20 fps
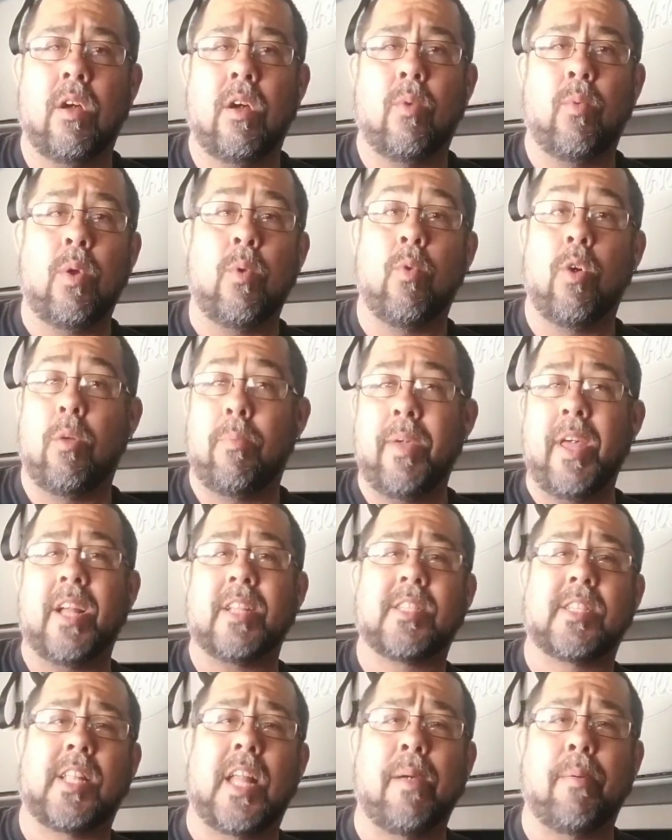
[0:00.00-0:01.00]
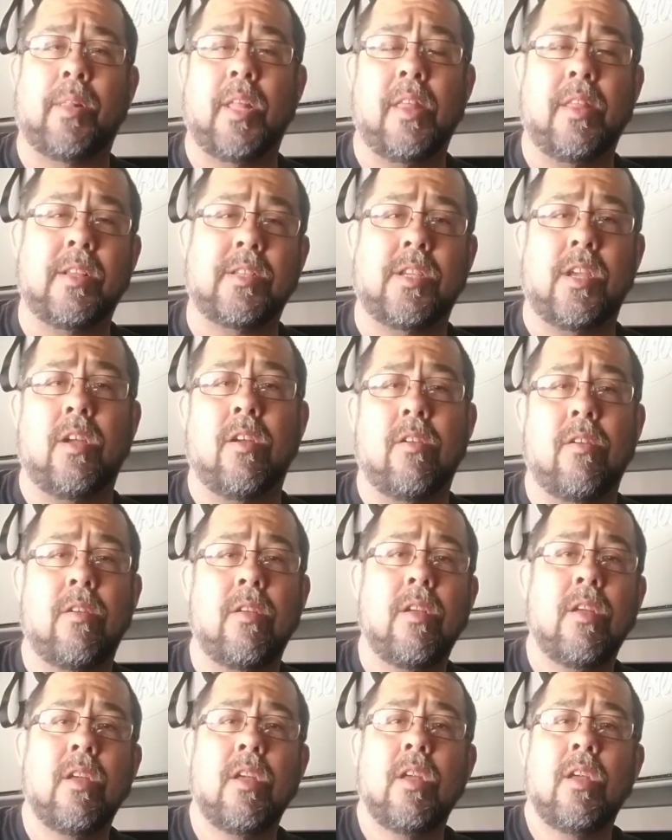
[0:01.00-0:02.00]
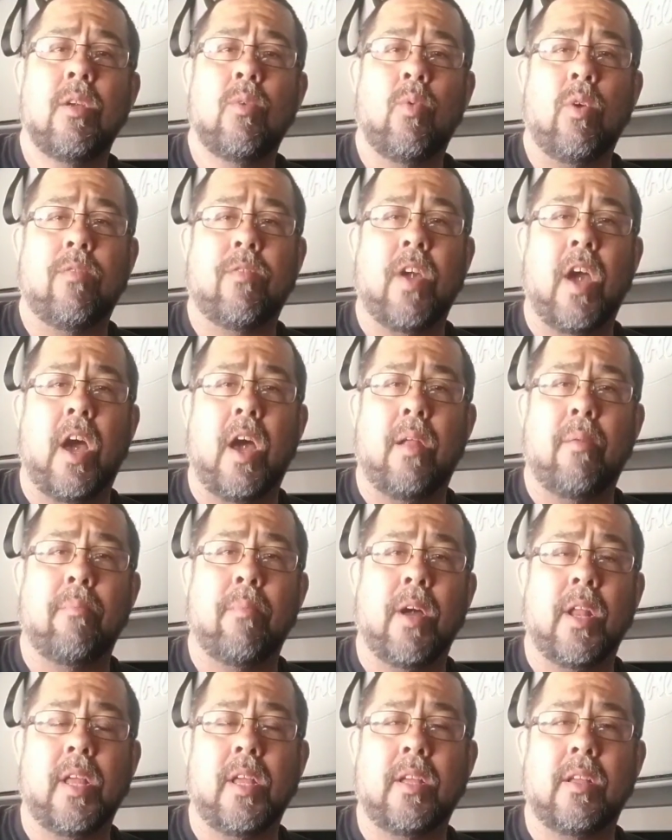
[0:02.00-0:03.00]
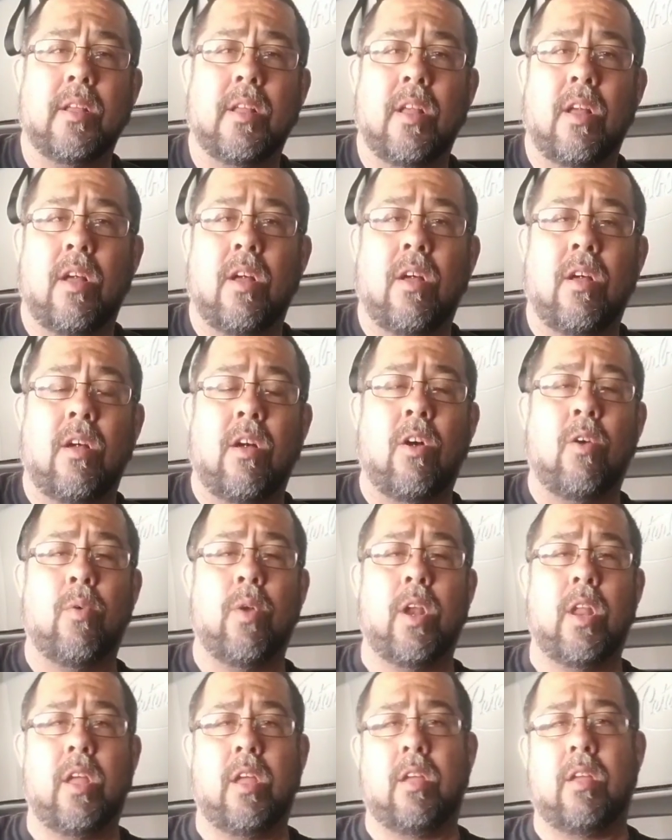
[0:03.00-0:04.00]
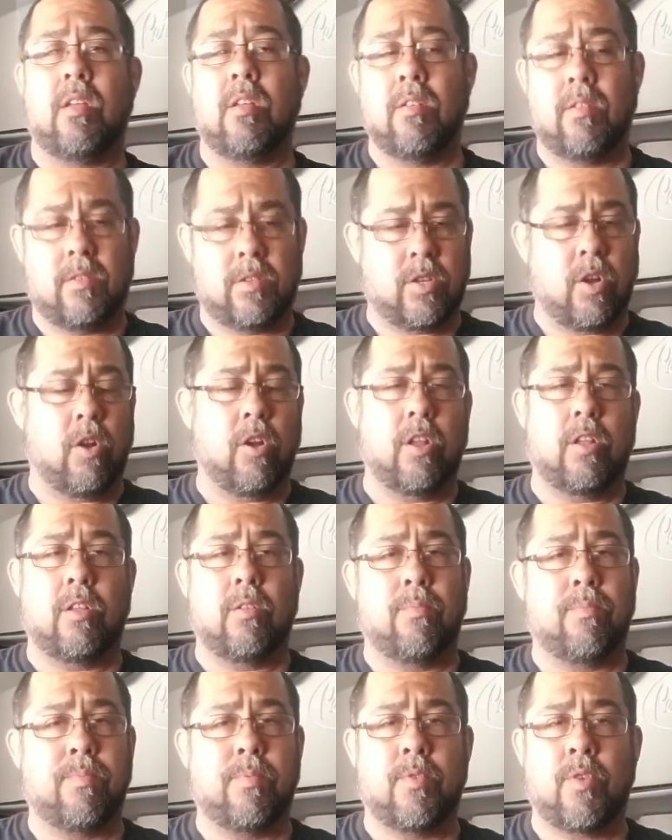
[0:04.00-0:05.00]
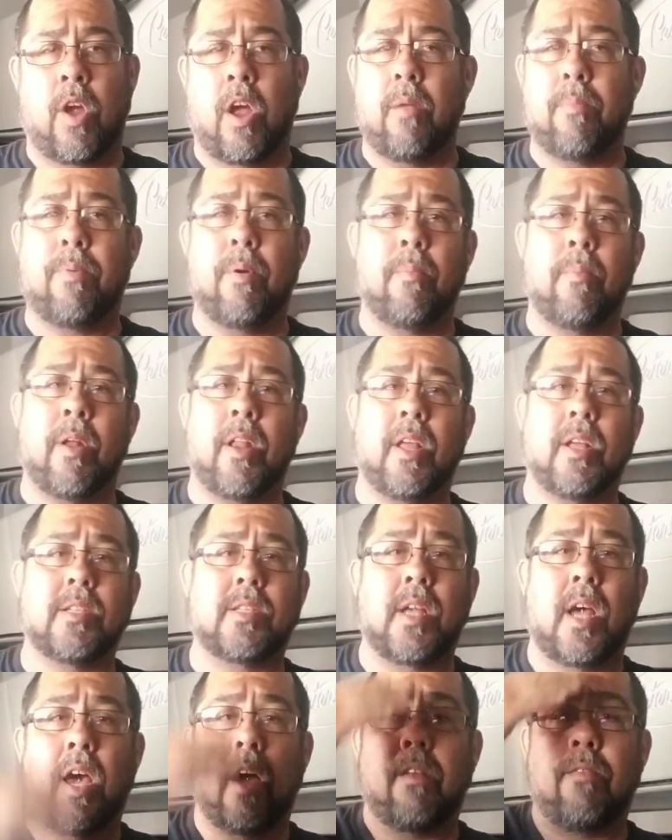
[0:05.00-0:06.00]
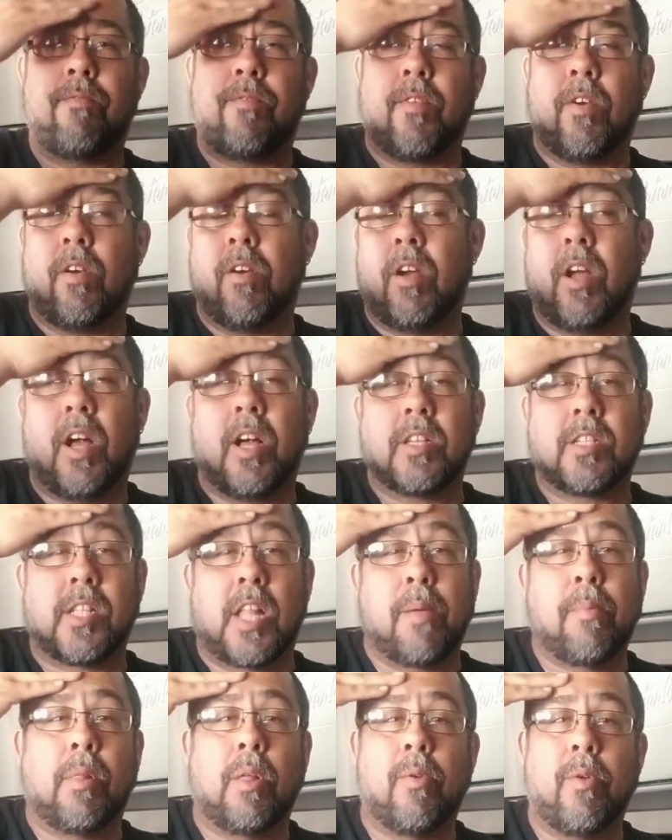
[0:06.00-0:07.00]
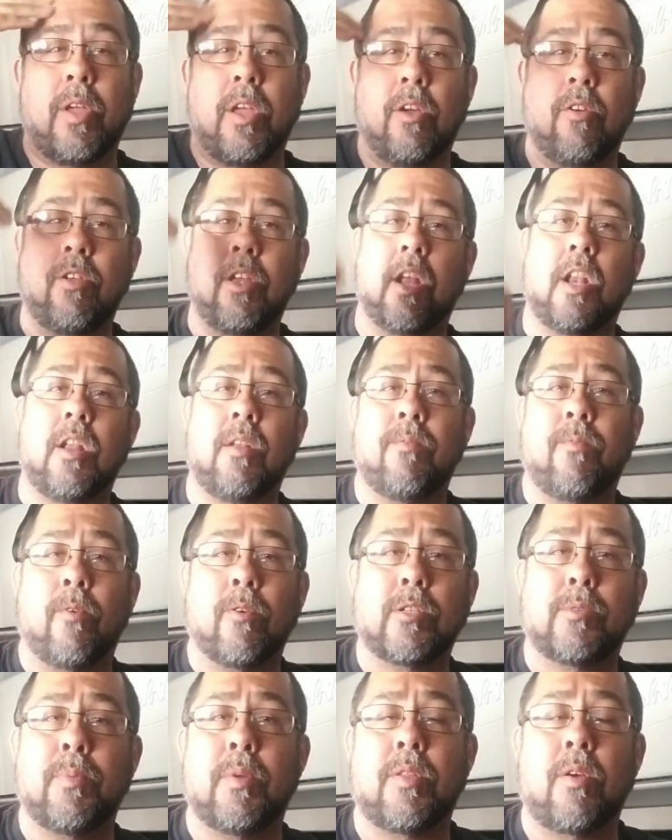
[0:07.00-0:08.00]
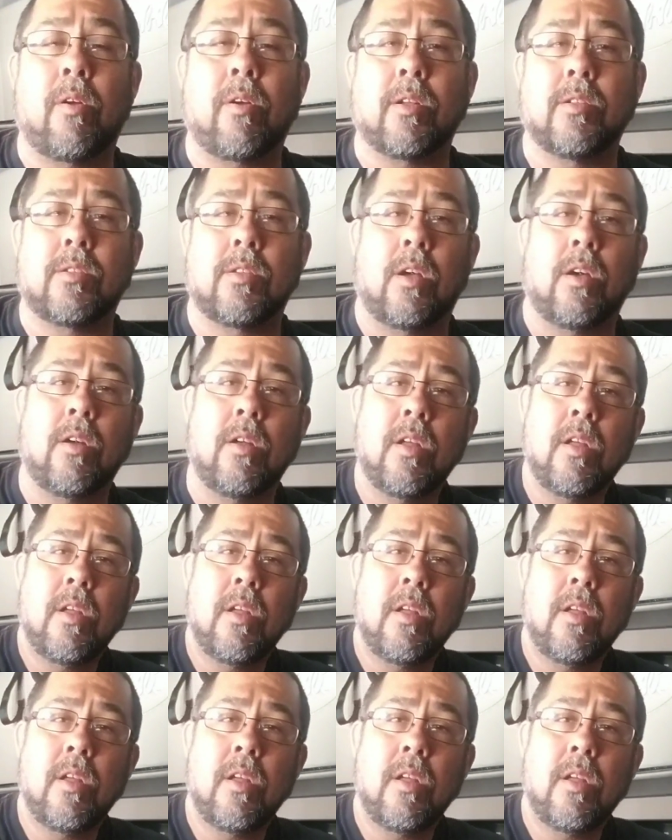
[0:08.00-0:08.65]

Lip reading: We will be at Slamily this year. We've got money already started to try to put money aside for Slamily reunion in Fort Smith, Arkansas.